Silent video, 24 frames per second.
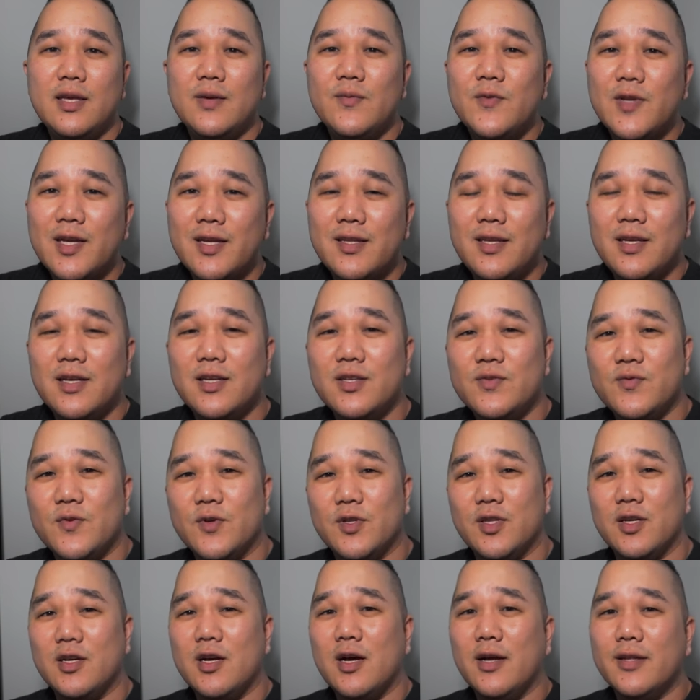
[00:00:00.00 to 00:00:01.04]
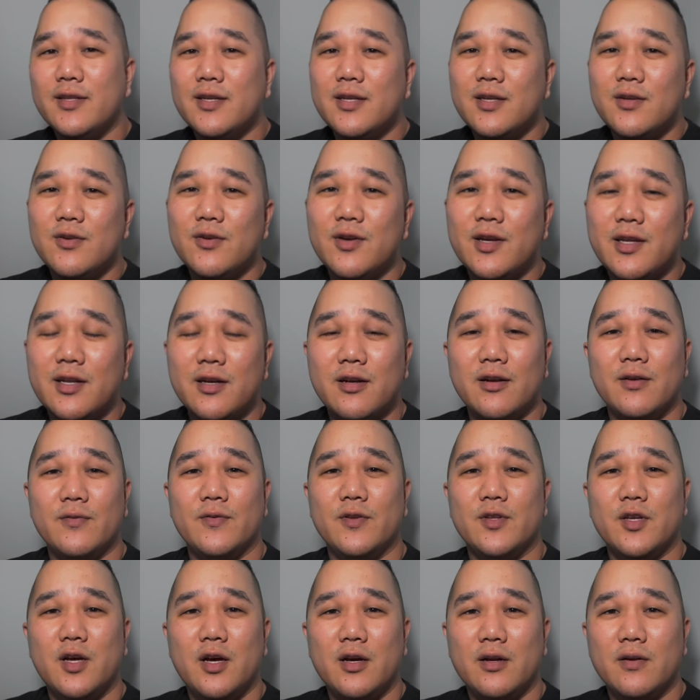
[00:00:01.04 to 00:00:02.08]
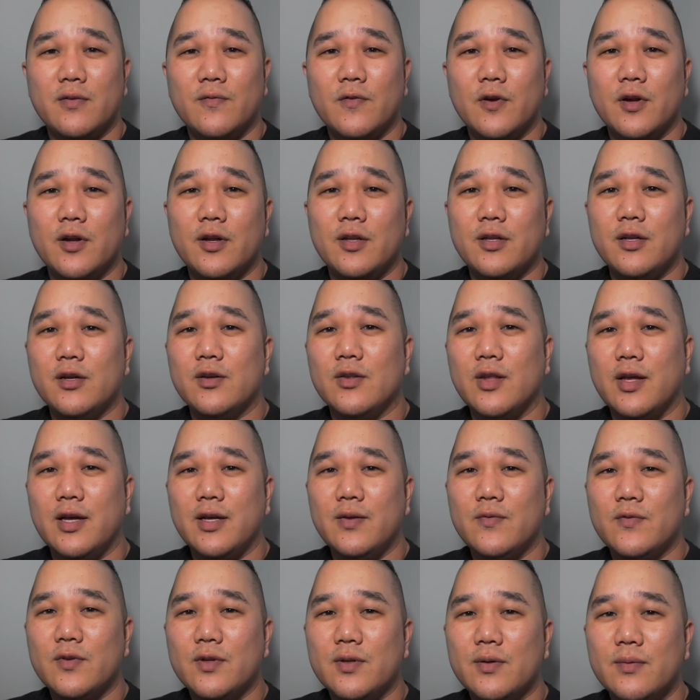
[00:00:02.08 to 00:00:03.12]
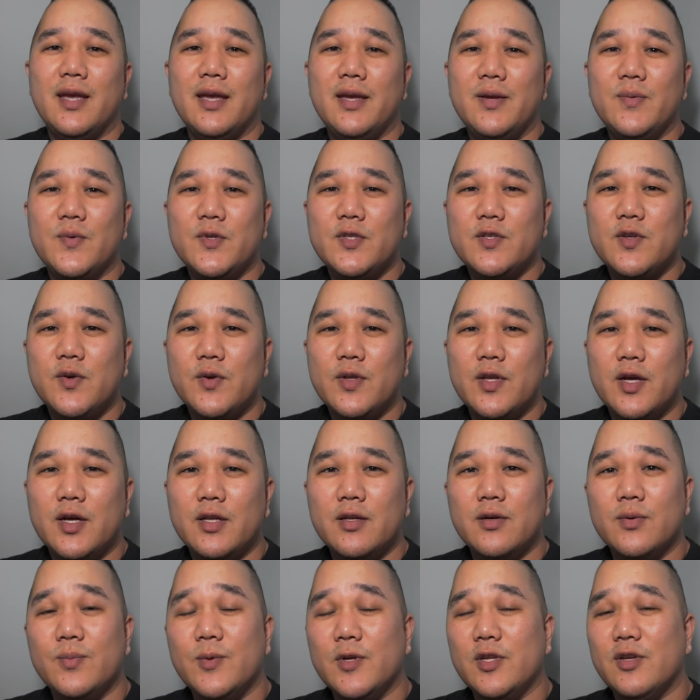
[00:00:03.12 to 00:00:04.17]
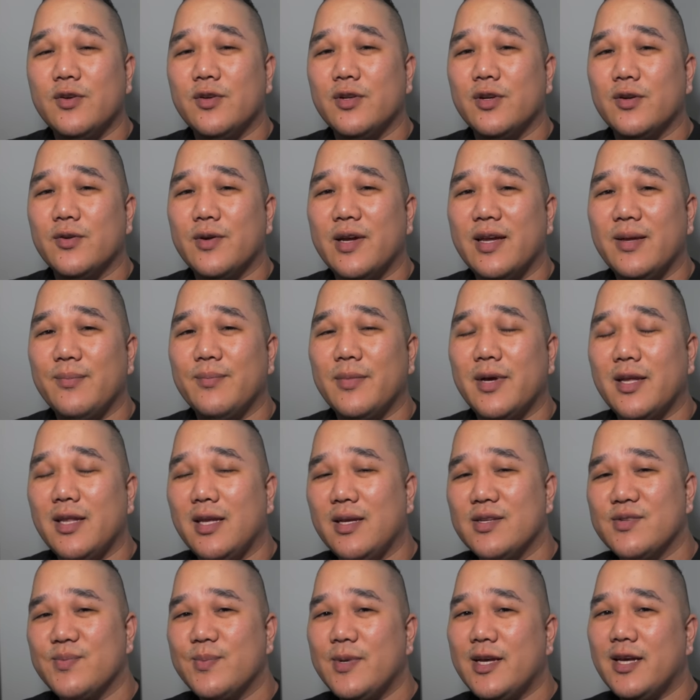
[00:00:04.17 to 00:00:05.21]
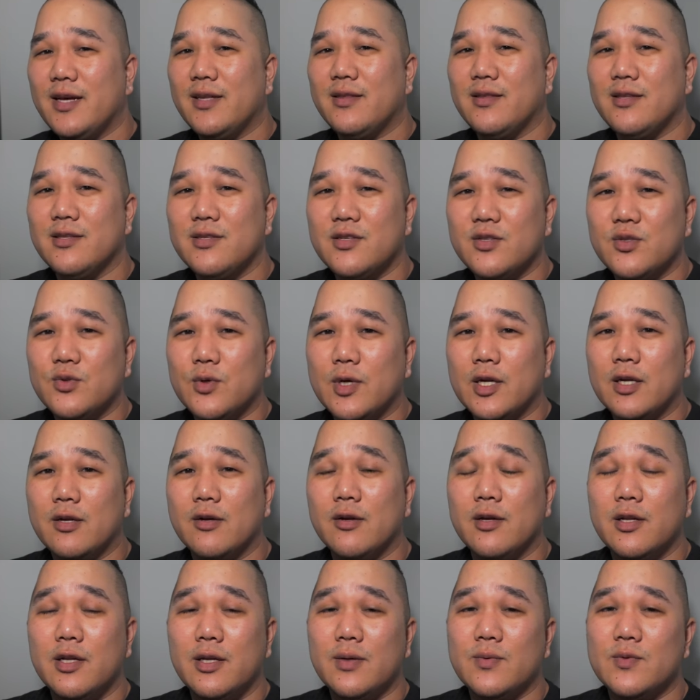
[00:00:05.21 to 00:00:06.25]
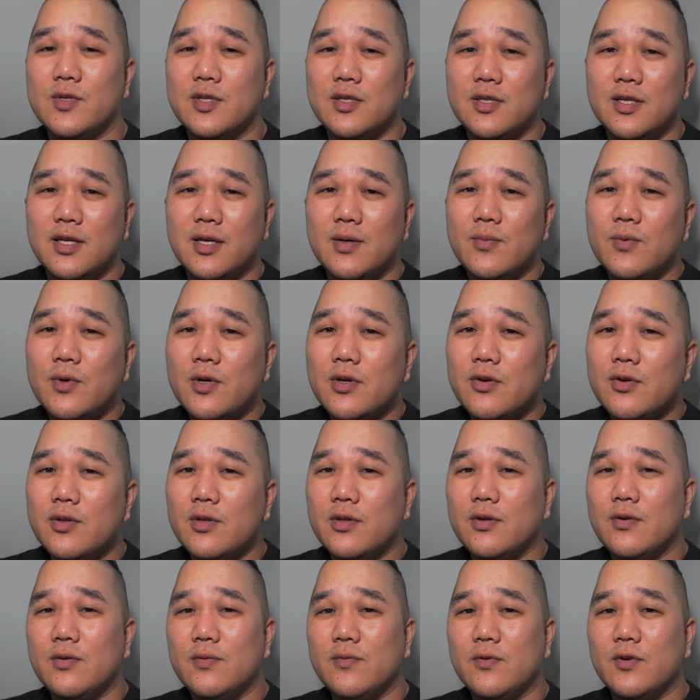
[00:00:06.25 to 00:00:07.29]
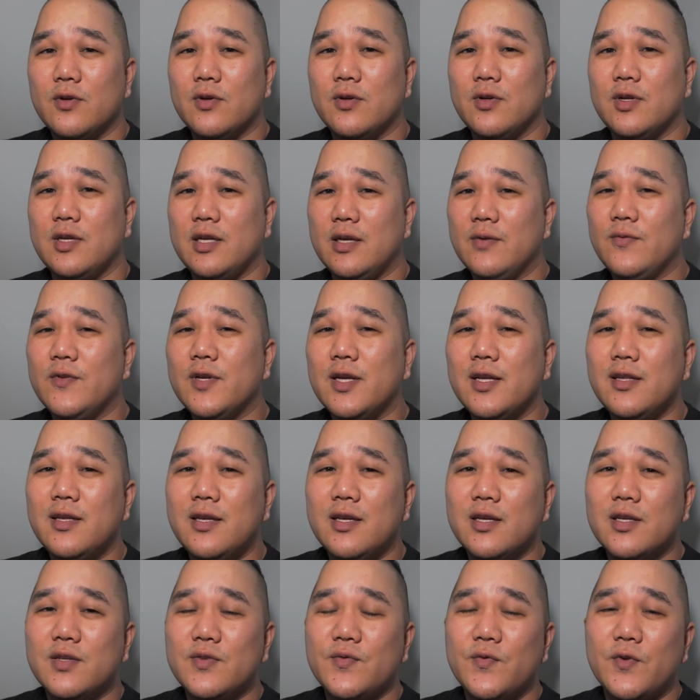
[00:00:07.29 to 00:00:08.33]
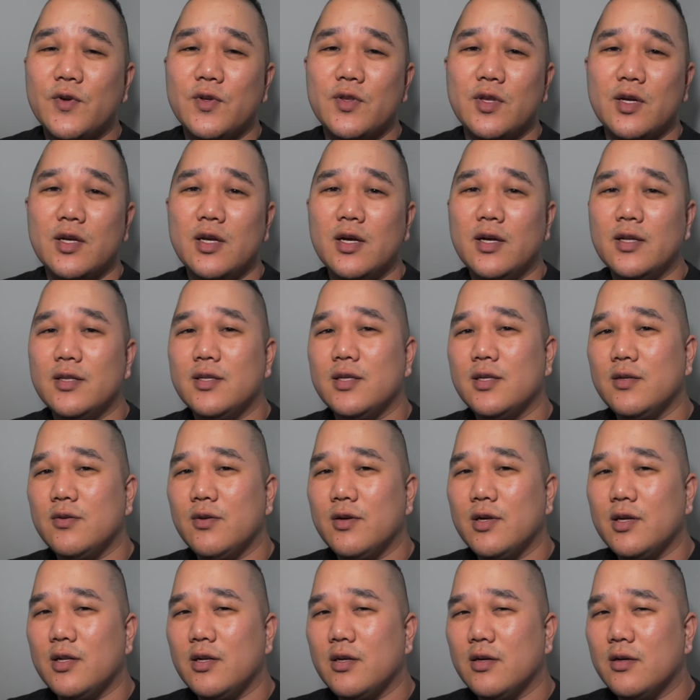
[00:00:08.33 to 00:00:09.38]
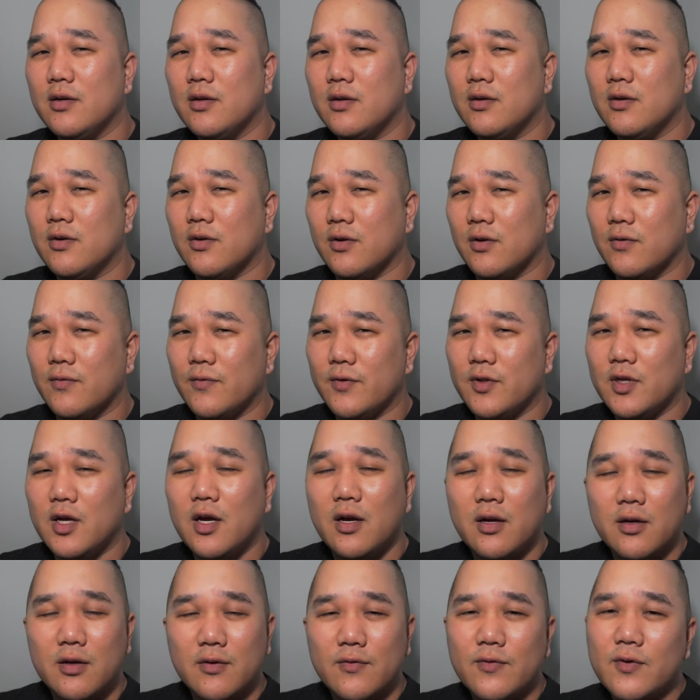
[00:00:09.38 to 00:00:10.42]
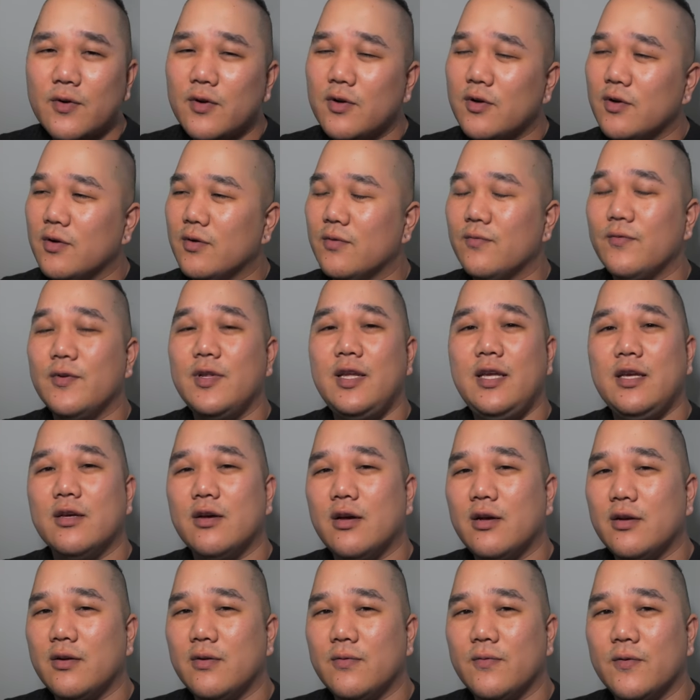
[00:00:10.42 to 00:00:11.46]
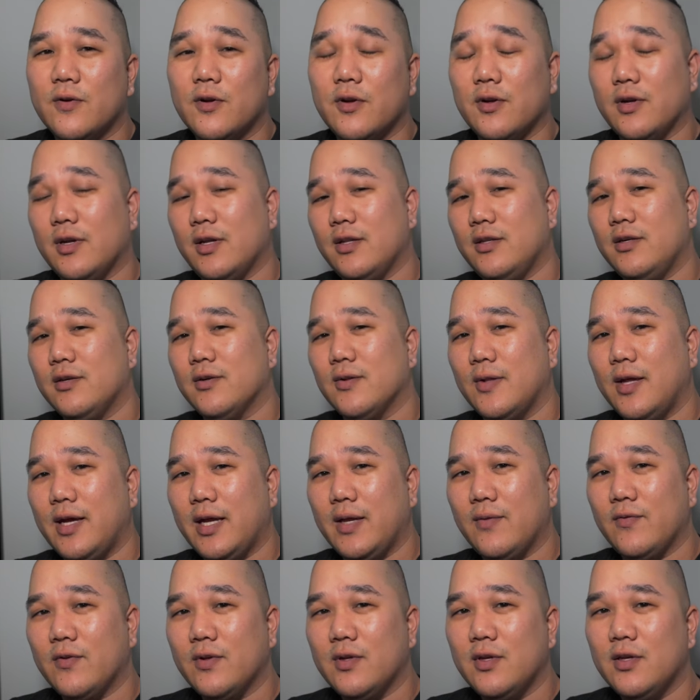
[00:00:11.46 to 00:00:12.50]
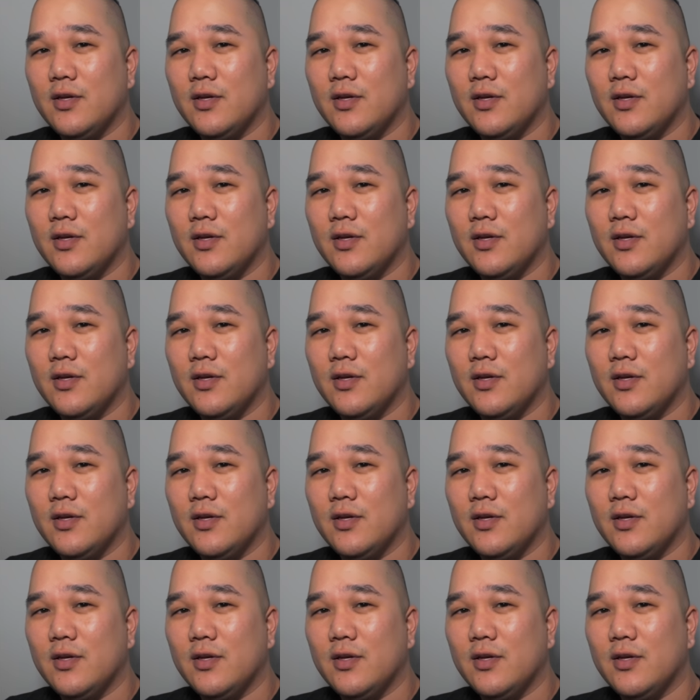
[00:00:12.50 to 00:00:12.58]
gift ideas for the content creator or photographer in your life. Hey, what's going on? Hope you're doing all right. My name is Matt. This is Dwyer Creatives, and today we're going over gift ideas for the content creator or photographer or videographer in your life.